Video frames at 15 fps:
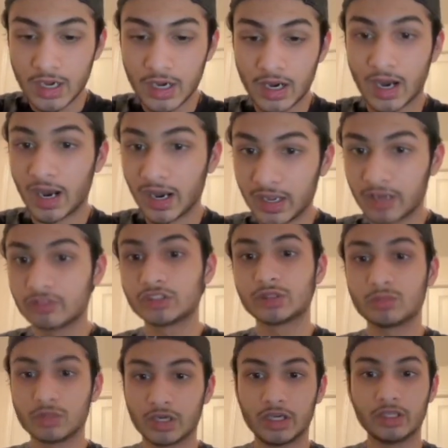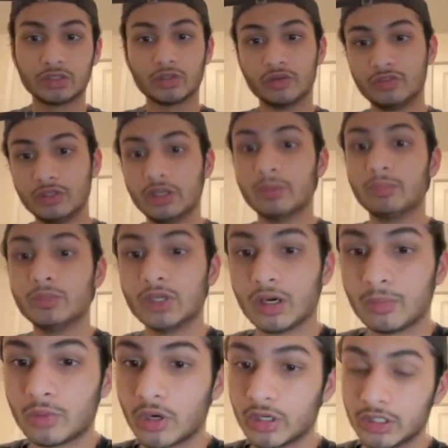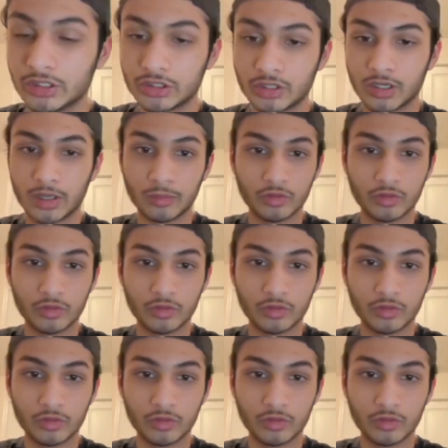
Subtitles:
I have a supplier, so if you hit me up on Instagram,